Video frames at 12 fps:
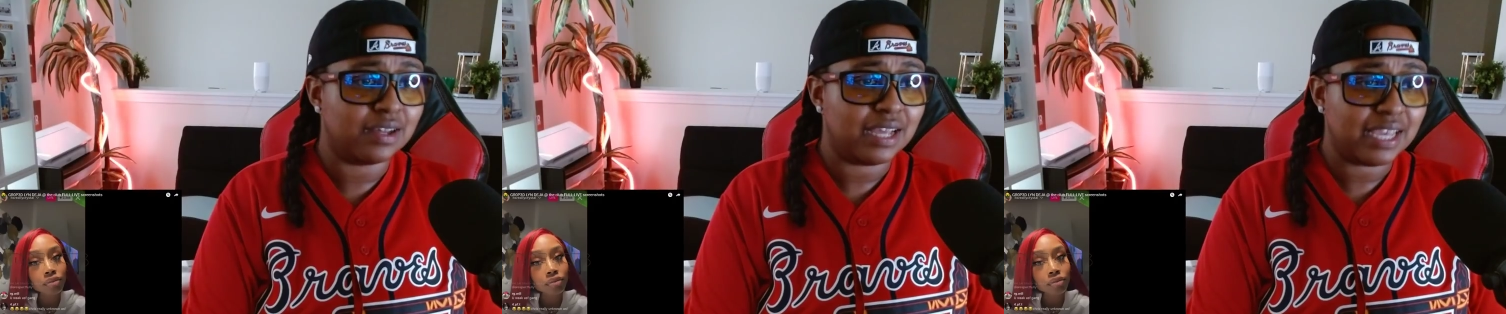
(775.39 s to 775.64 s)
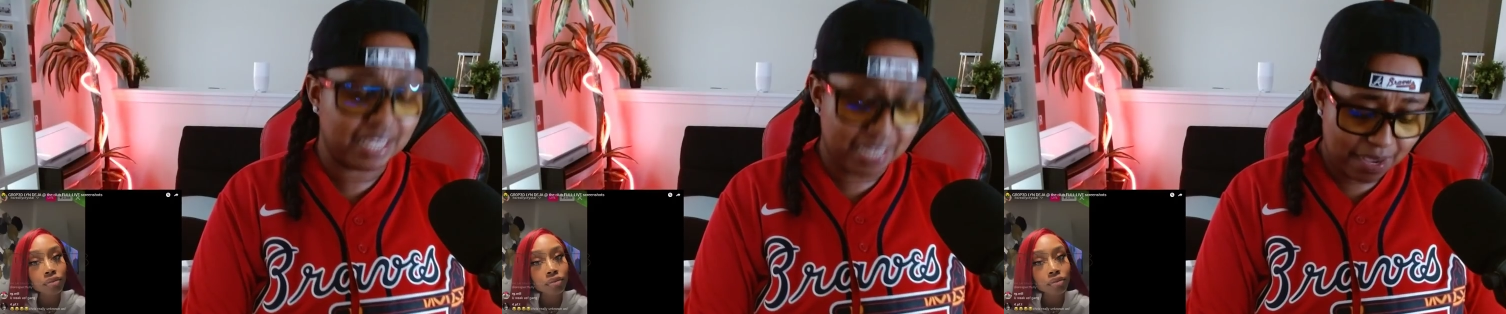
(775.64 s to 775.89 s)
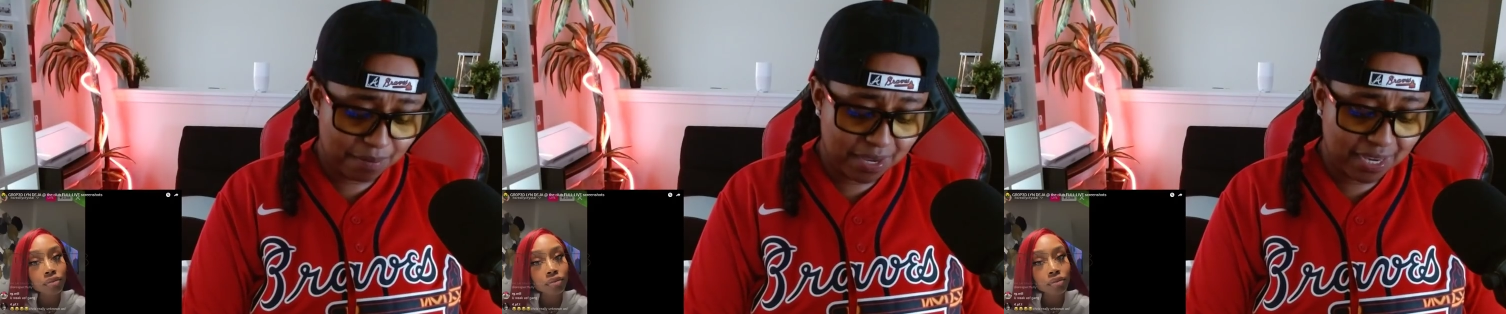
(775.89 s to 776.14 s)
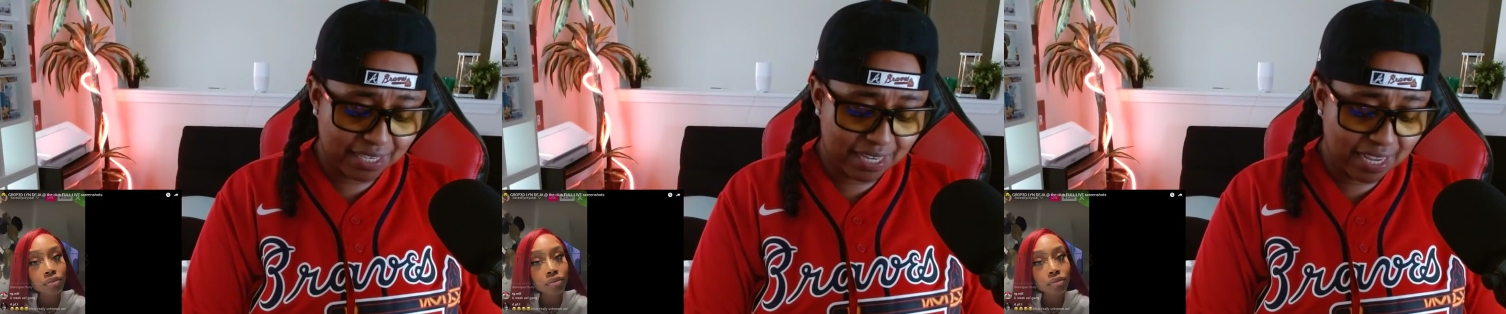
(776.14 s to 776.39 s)
Speaker 1: and I
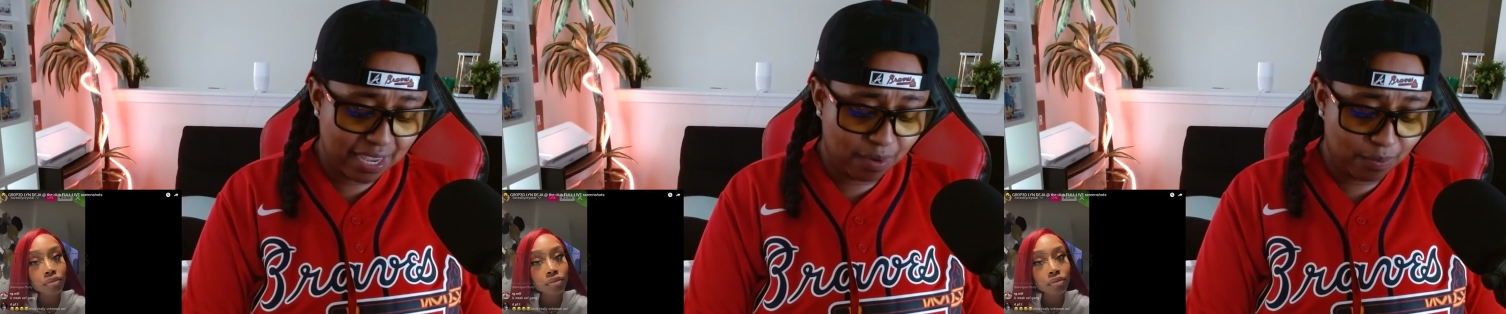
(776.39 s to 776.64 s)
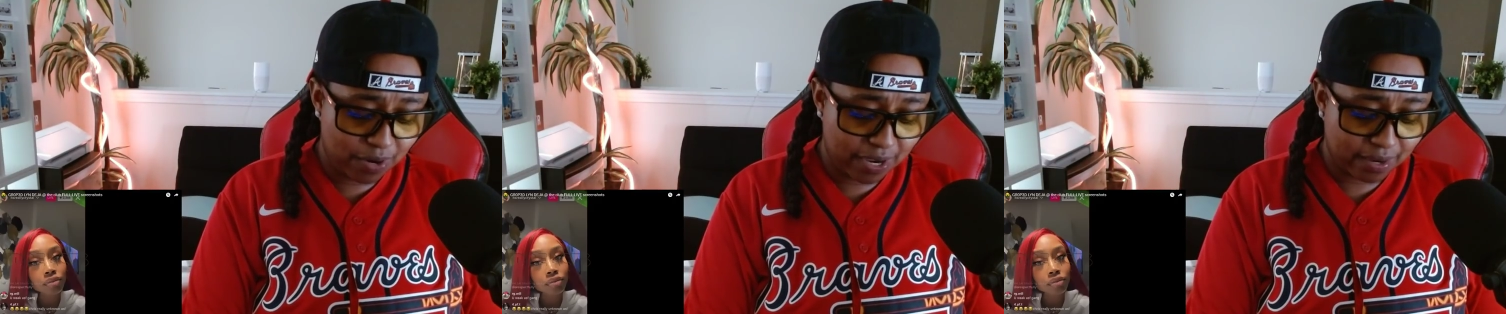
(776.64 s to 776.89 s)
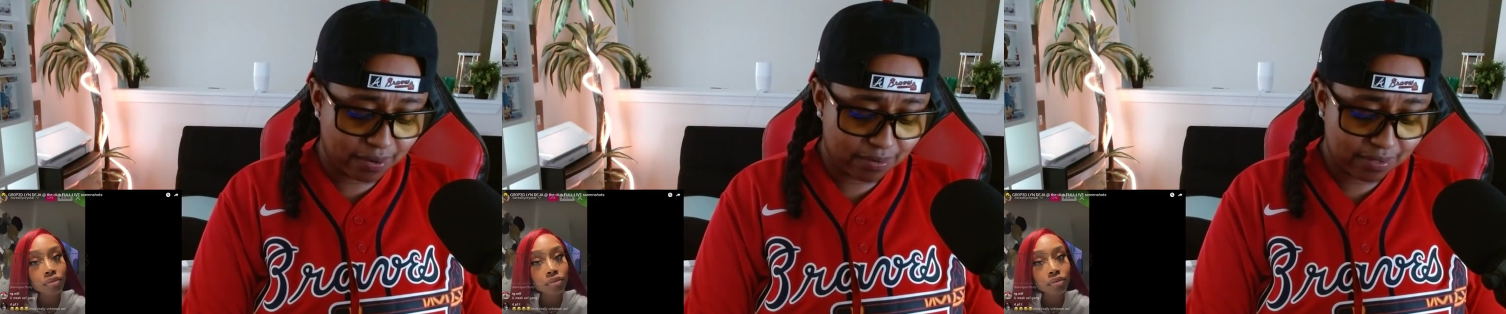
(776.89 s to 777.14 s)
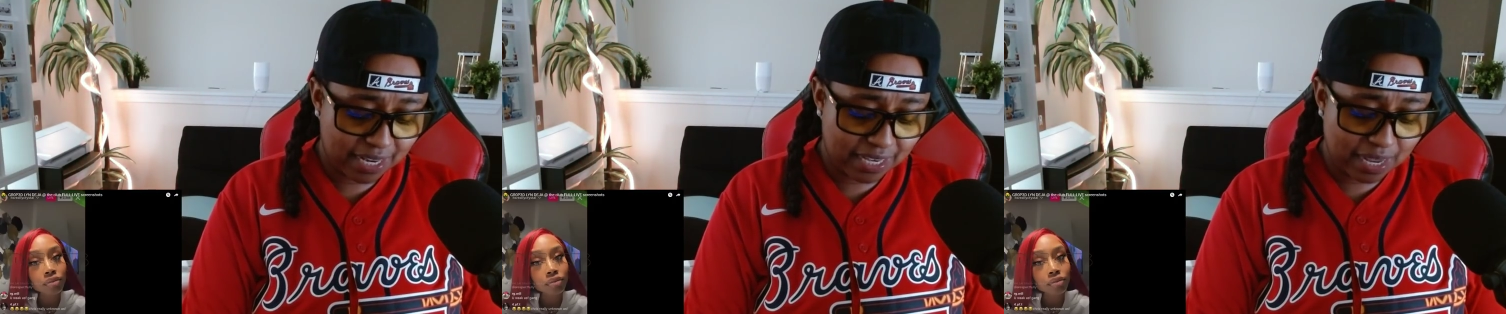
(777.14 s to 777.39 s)
mean damn well,
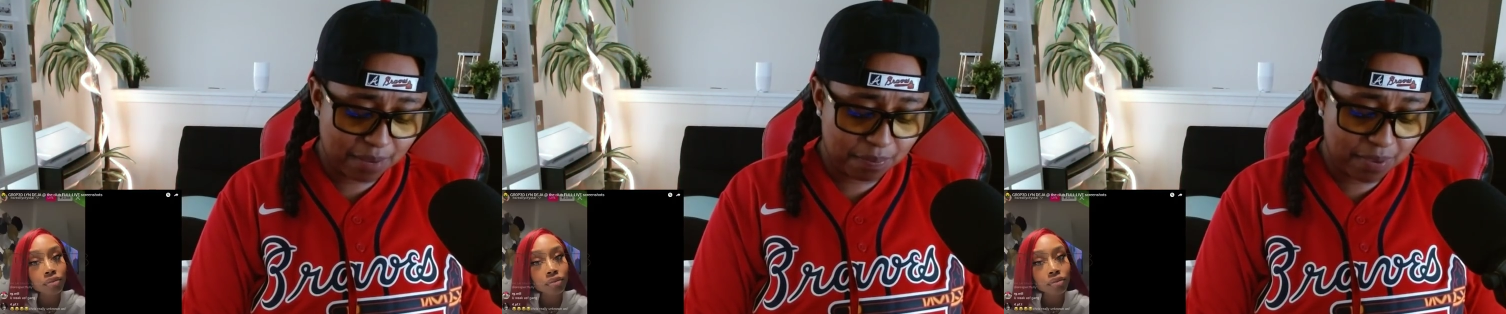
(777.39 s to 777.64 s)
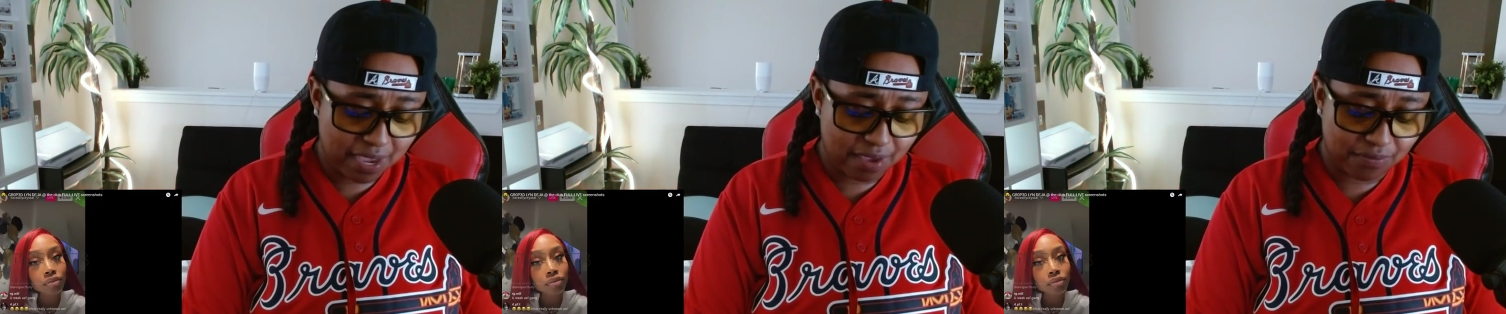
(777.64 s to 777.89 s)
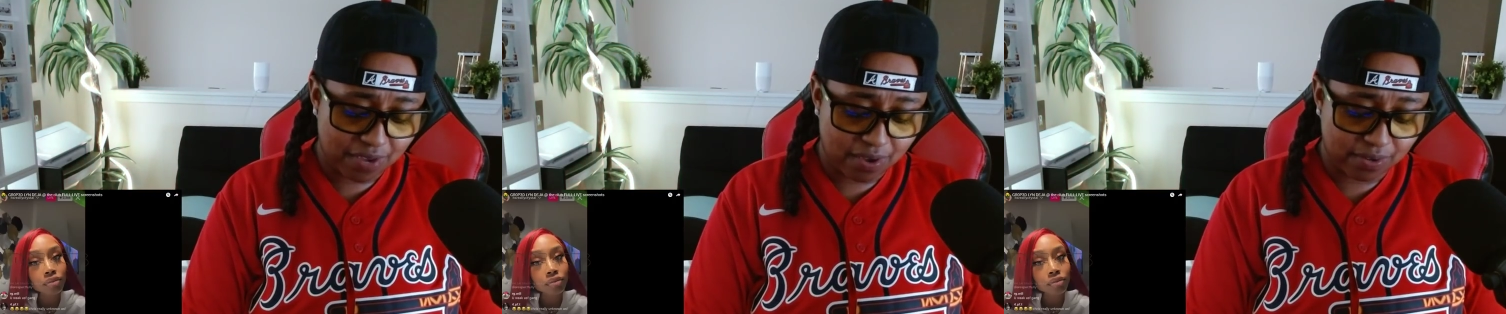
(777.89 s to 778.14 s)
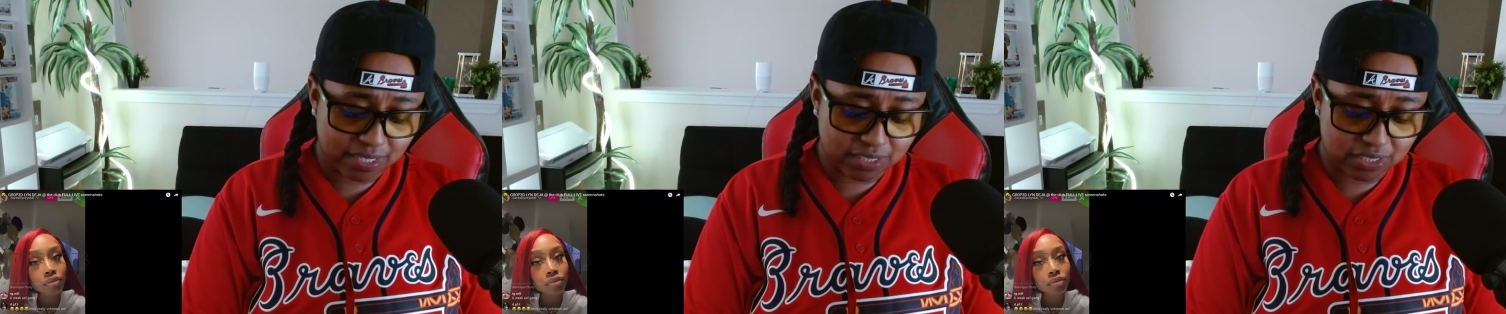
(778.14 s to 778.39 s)
that they paying for all
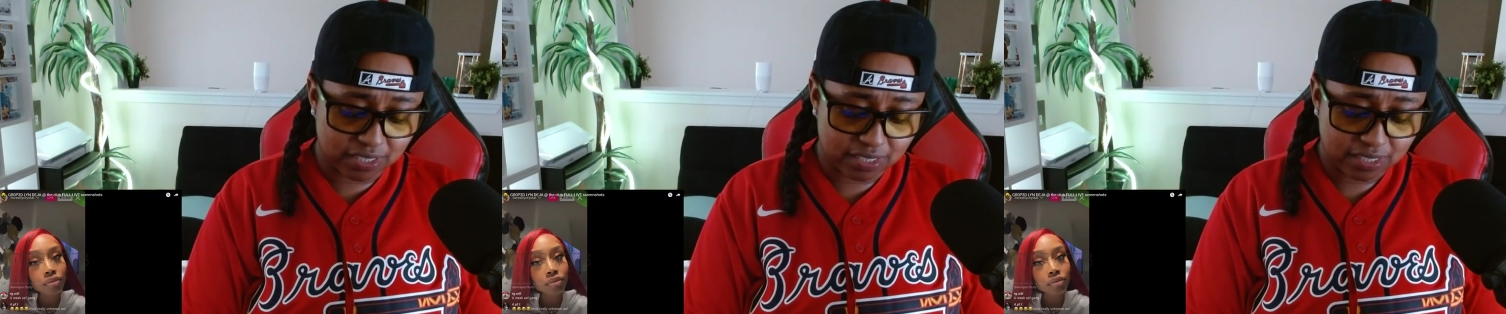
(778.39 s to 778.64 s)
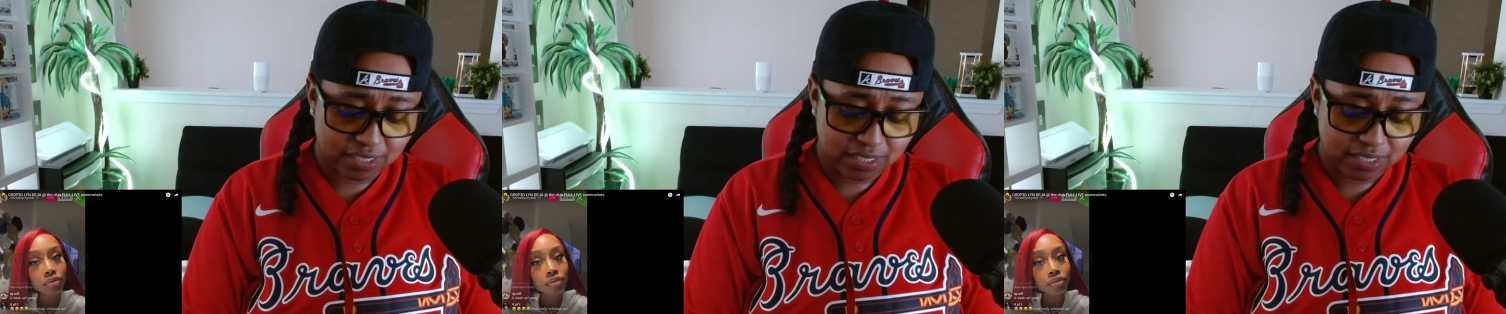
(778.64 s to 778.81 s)
that shit?